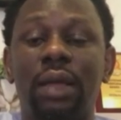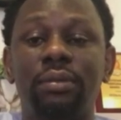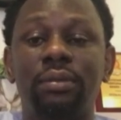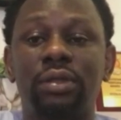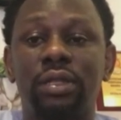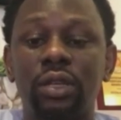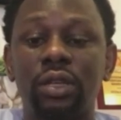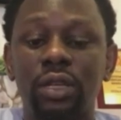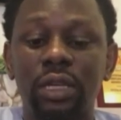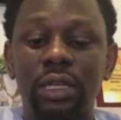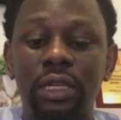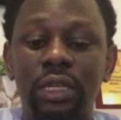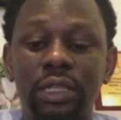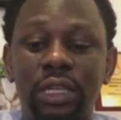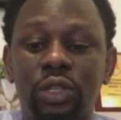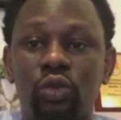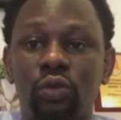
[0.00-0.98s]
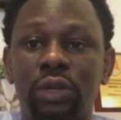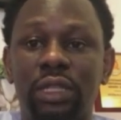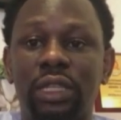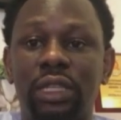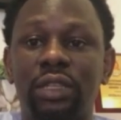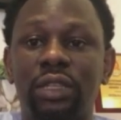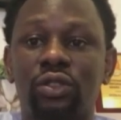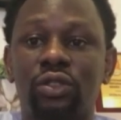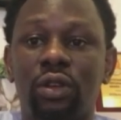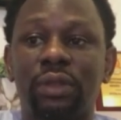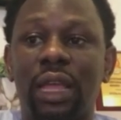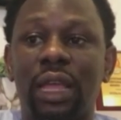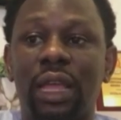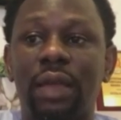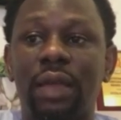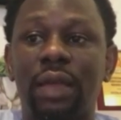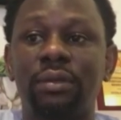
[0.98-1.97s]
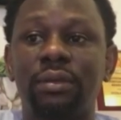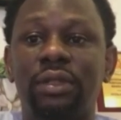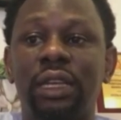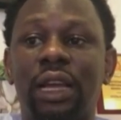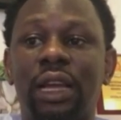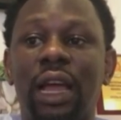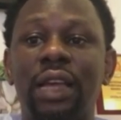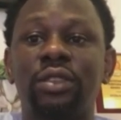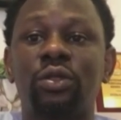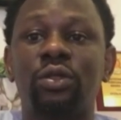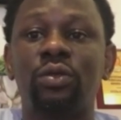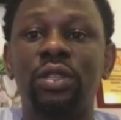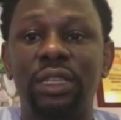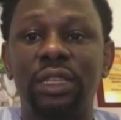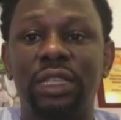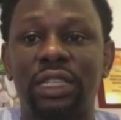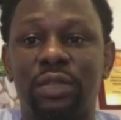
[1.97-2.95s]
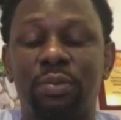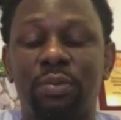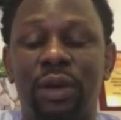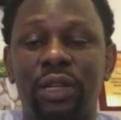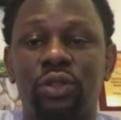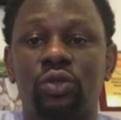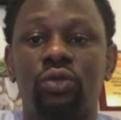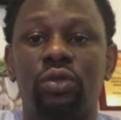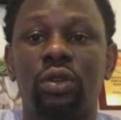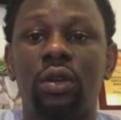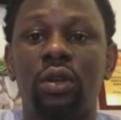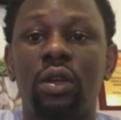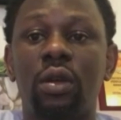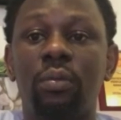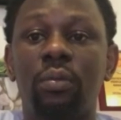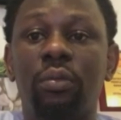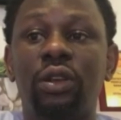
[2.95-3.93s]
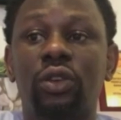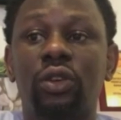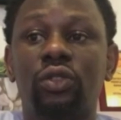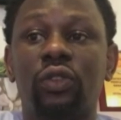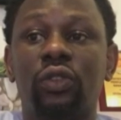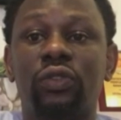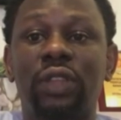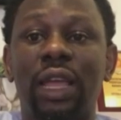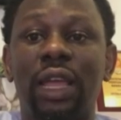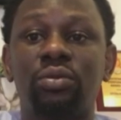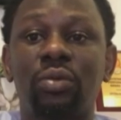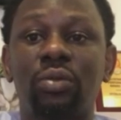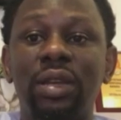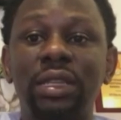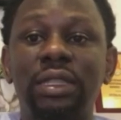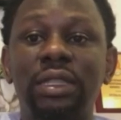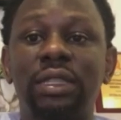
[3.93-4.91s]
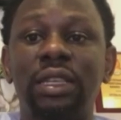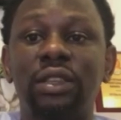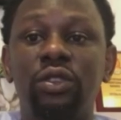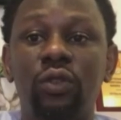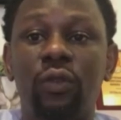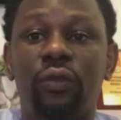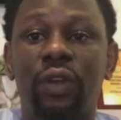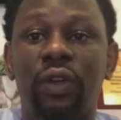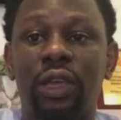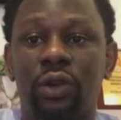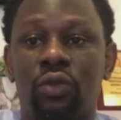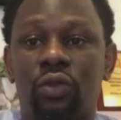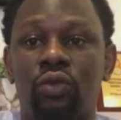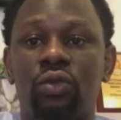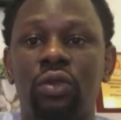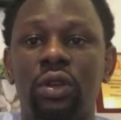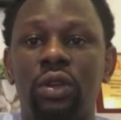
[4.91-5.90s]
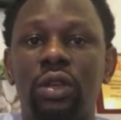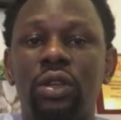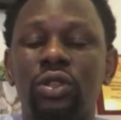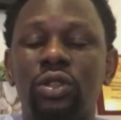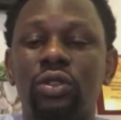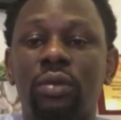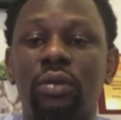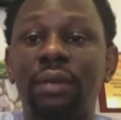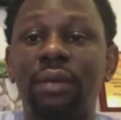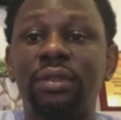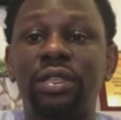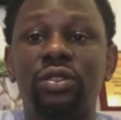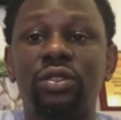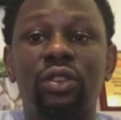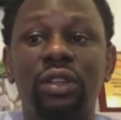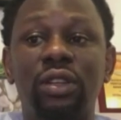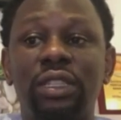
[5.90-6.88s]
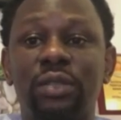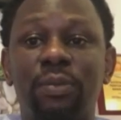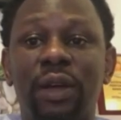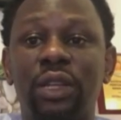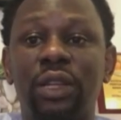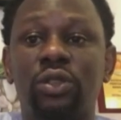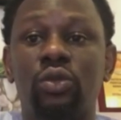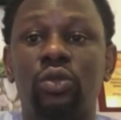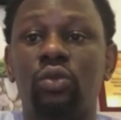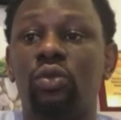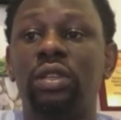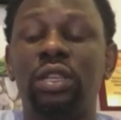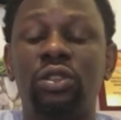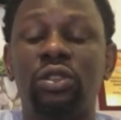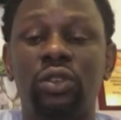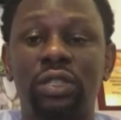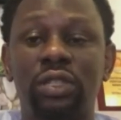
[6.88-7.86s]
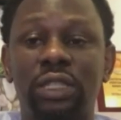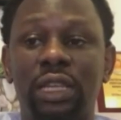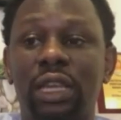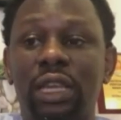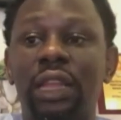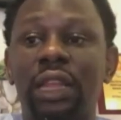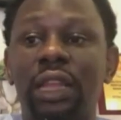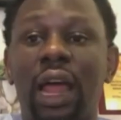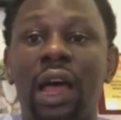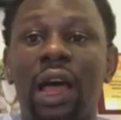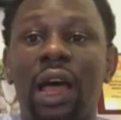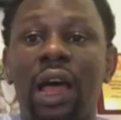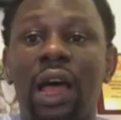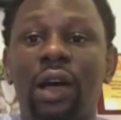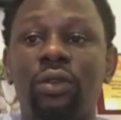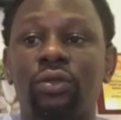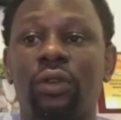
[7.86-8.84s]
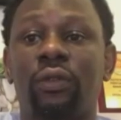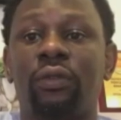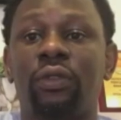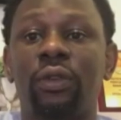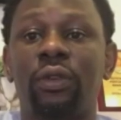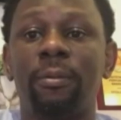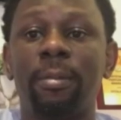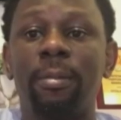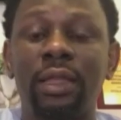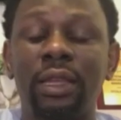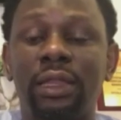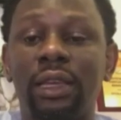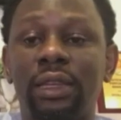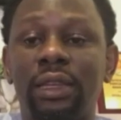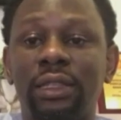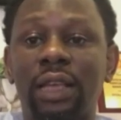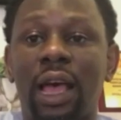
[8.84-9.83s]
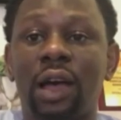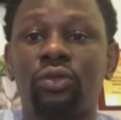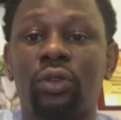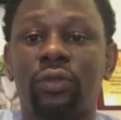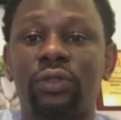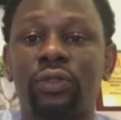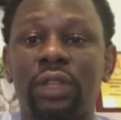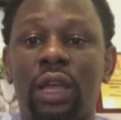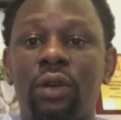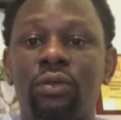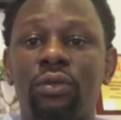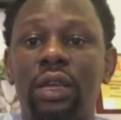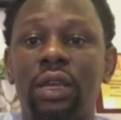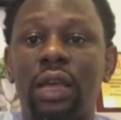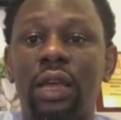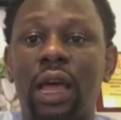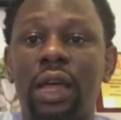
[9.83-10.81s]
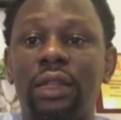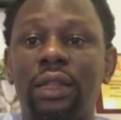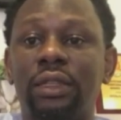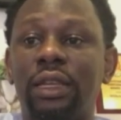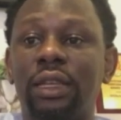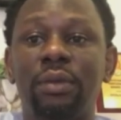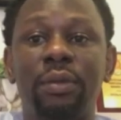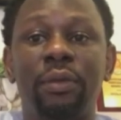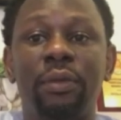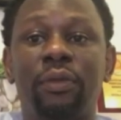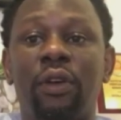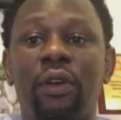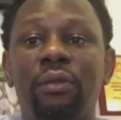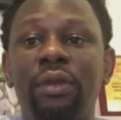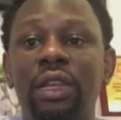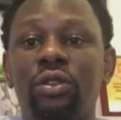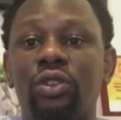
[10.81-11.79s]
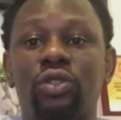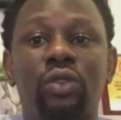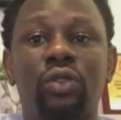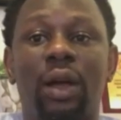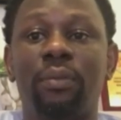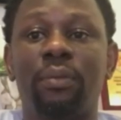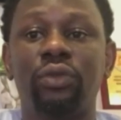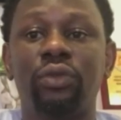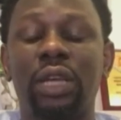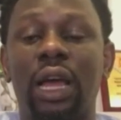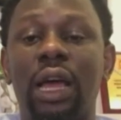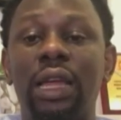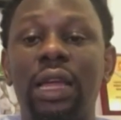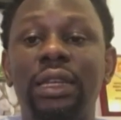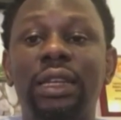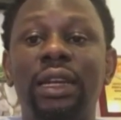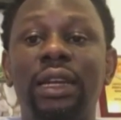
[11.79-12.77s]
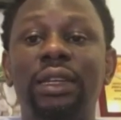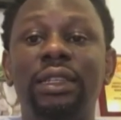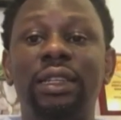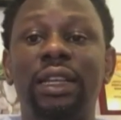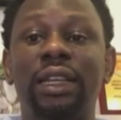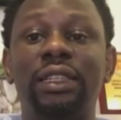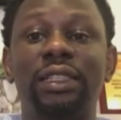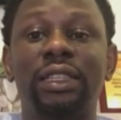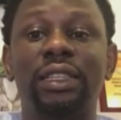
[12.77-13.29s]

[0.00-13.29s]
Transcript: it's a two-way thing. Sometimes the car is always being dismantled, but a lot of times when it's a new vehicle, sometimes it's not dismantled. They just take it out of town and taking it from Lagos to Abuja, they'll re-register